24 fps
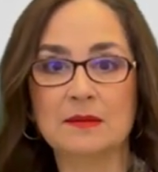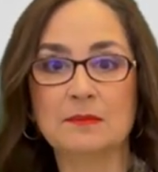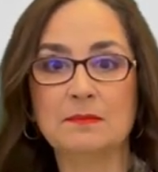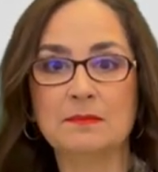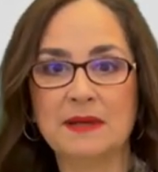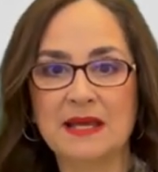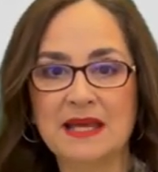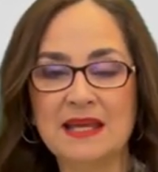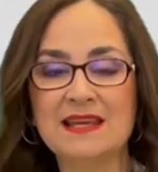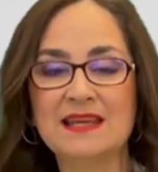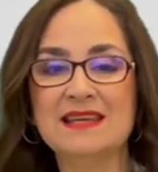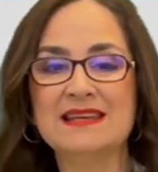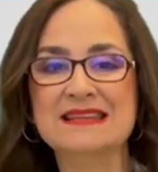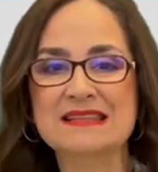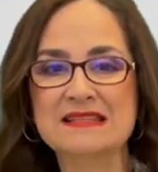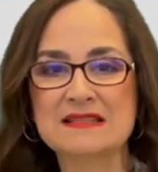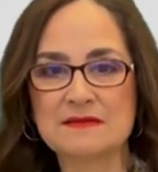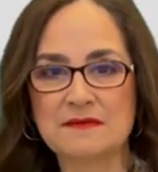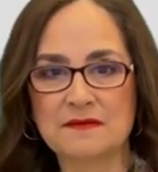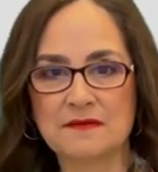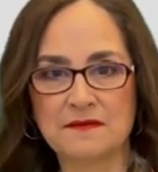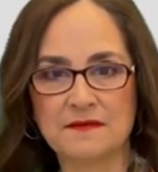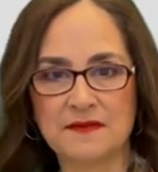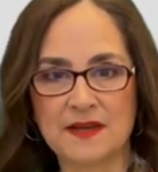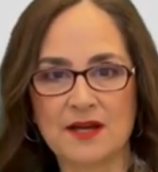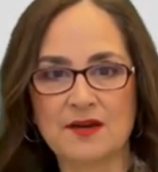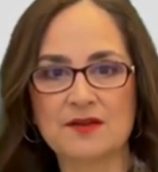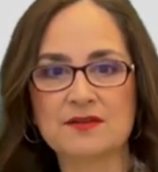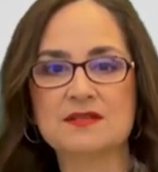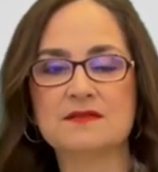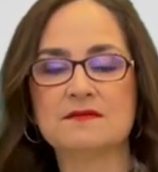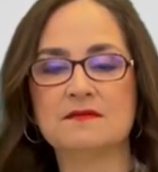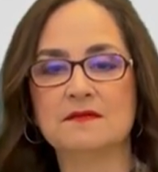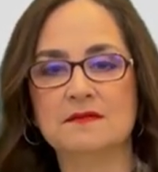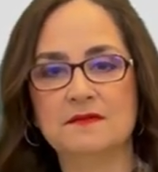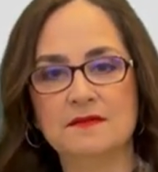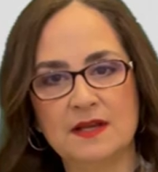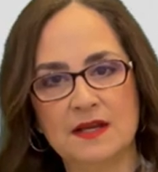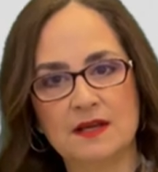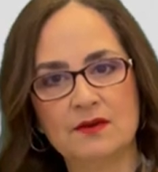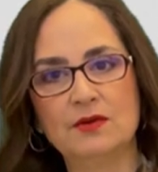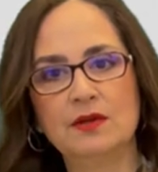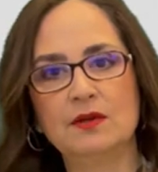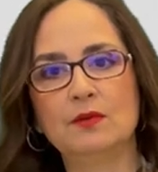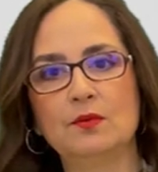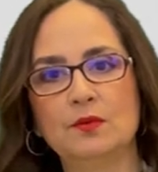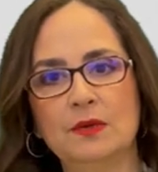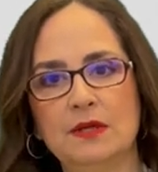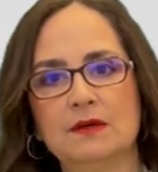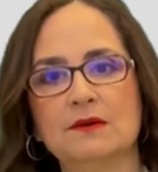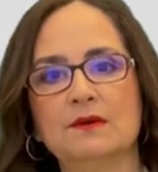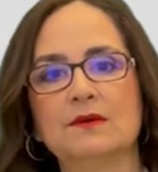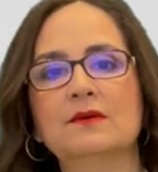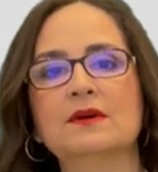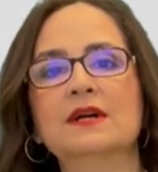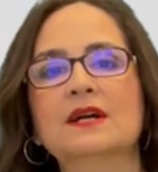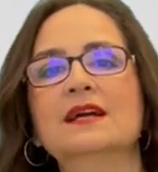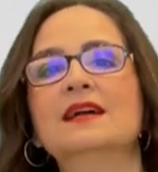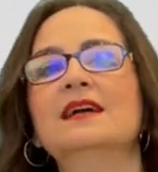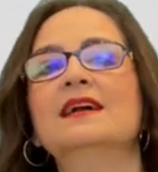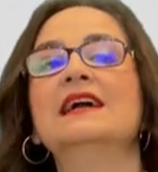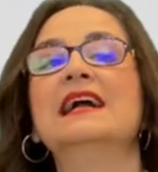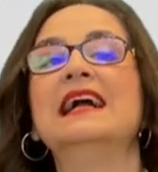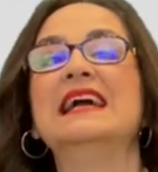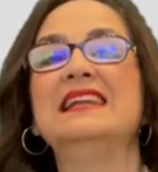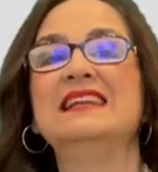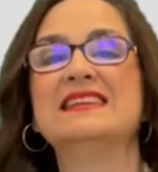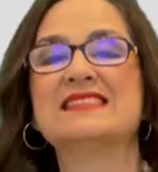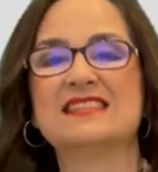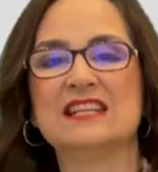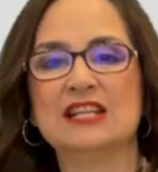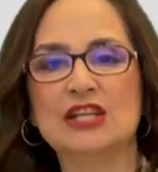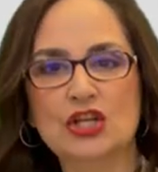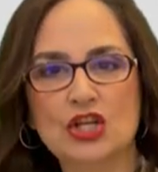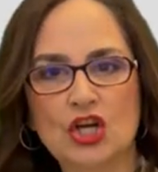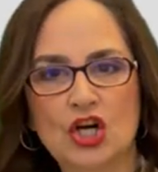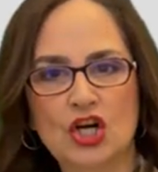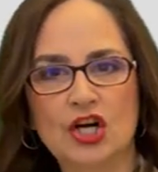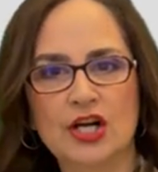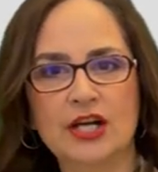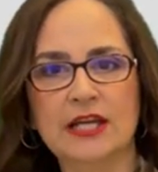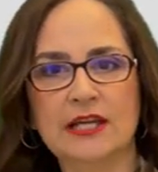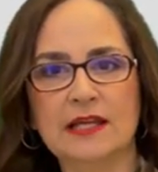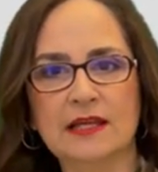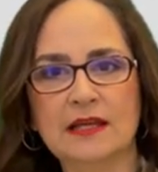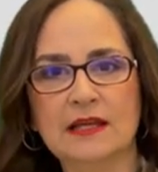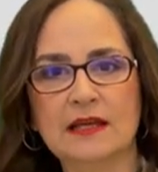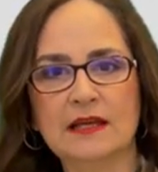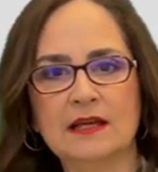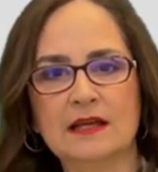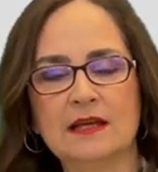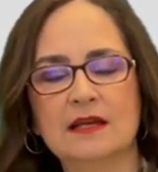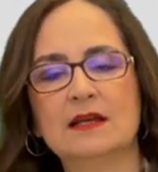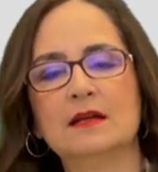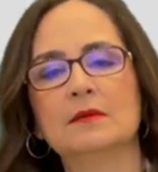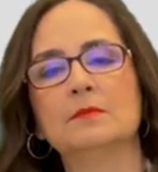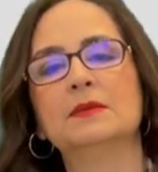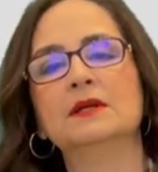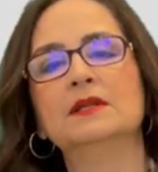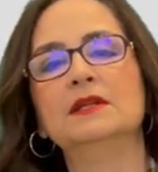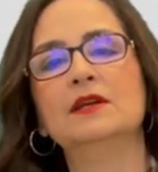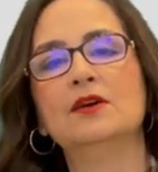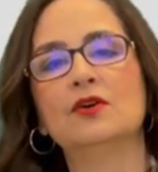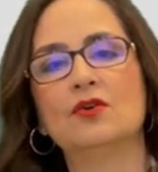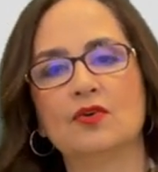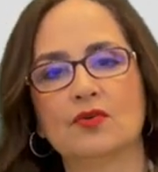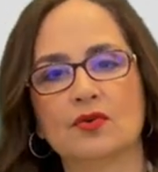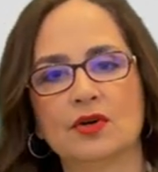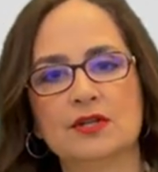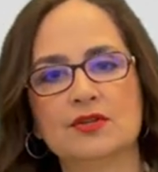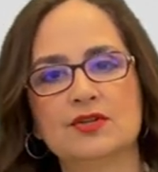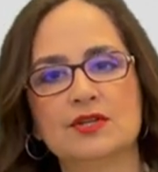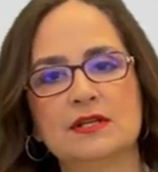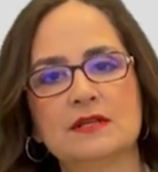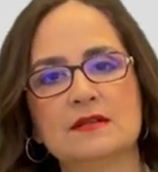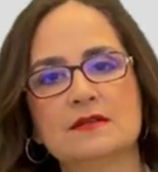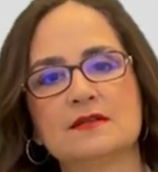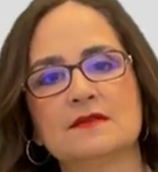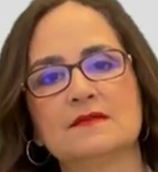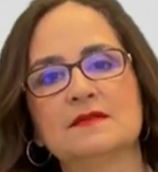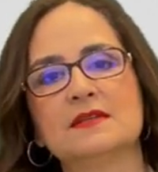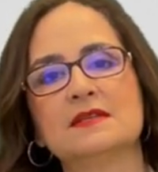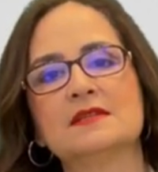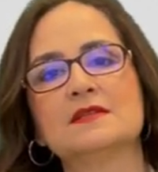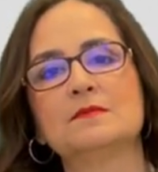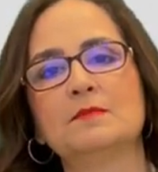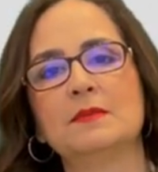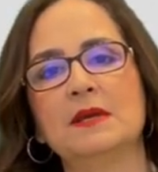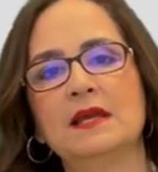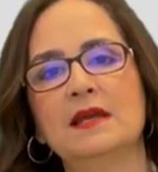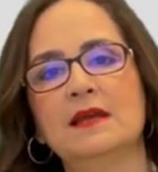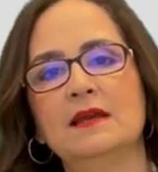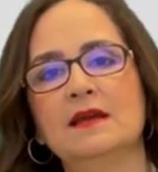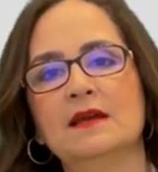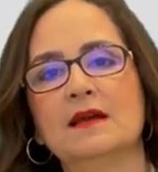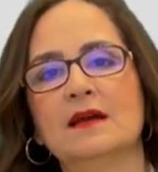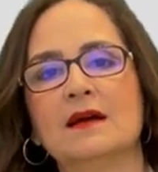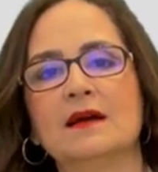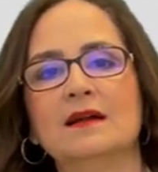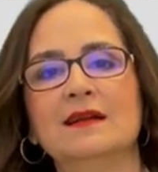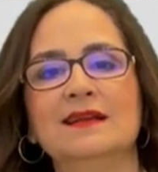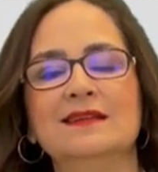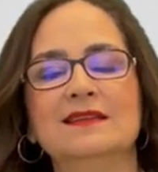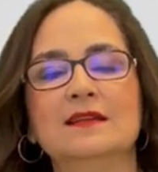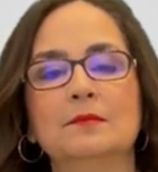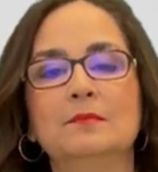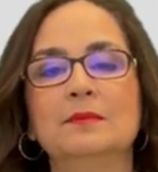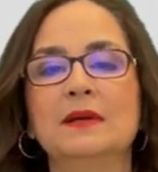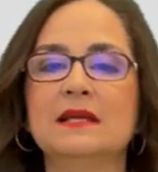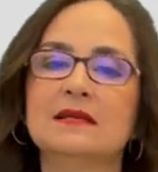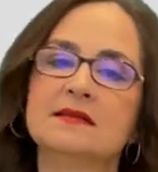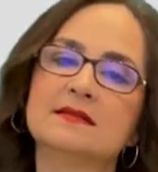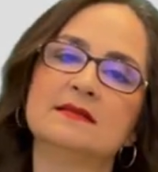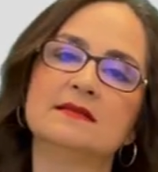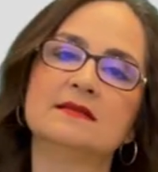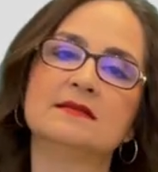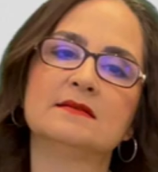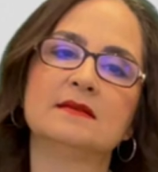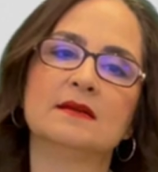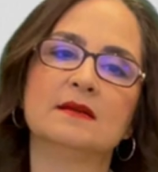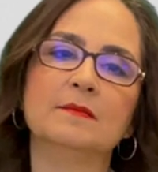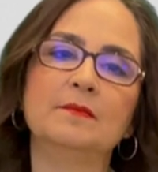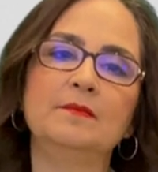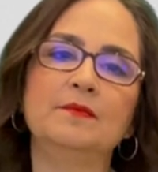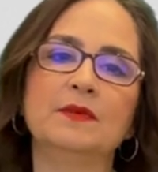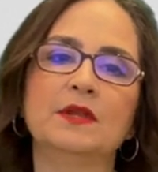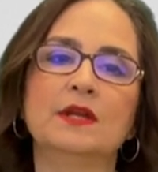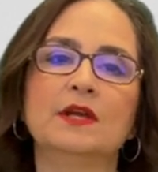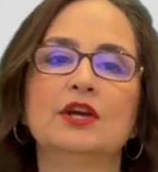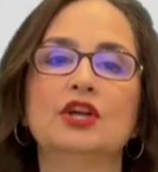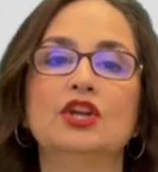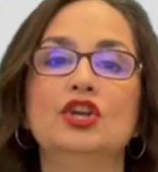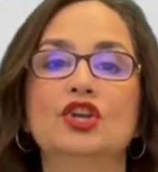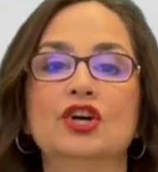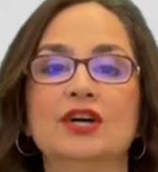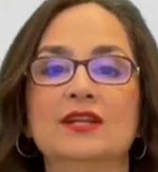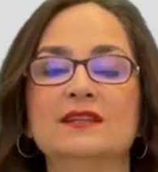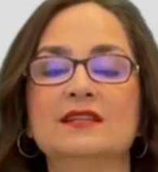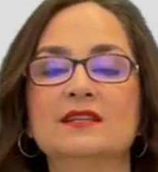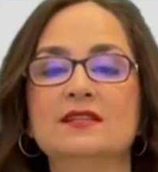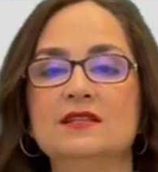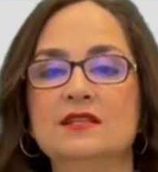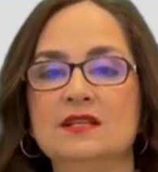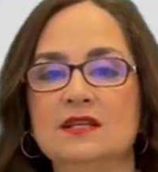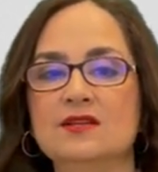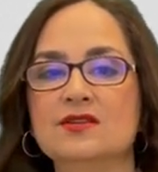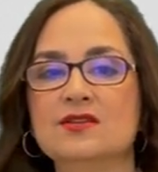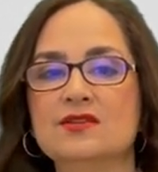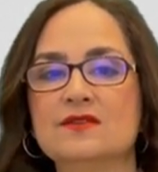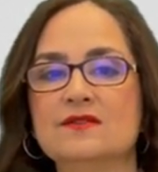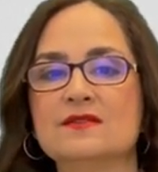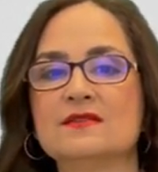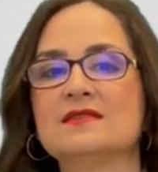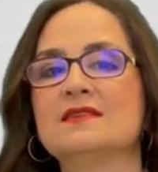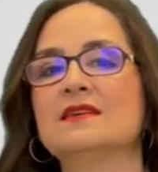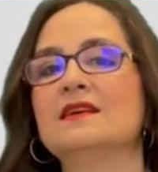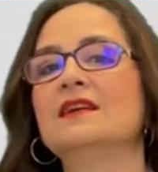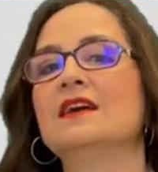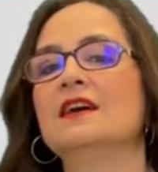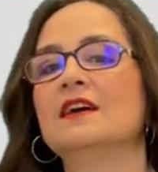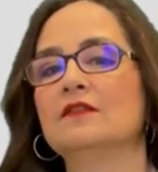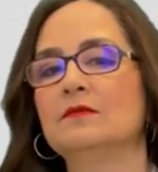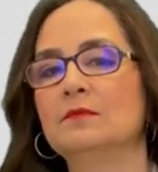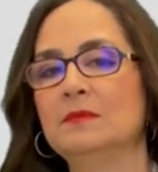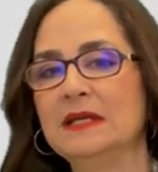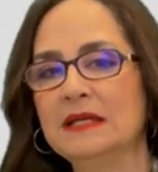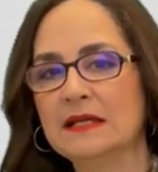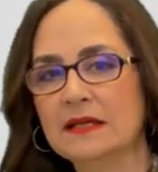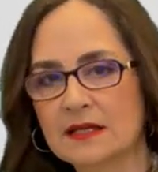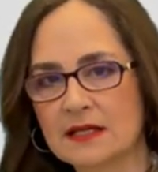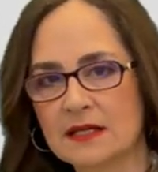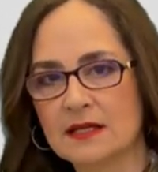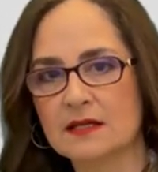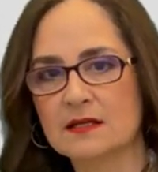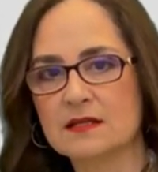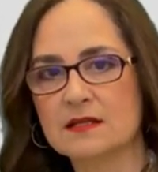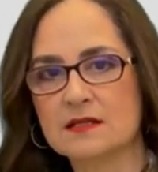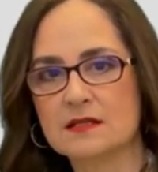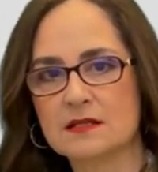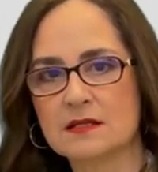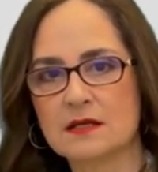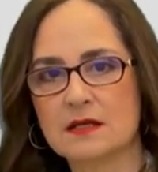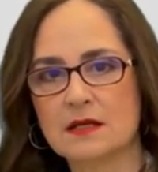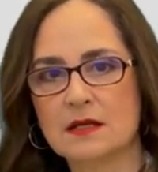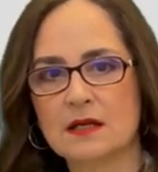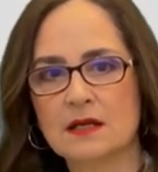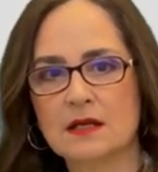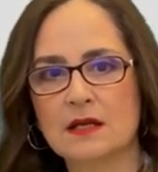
The pain is felt very real and it's annoying, but the origins of this pain are in the pain system, not the tissues that have been cut.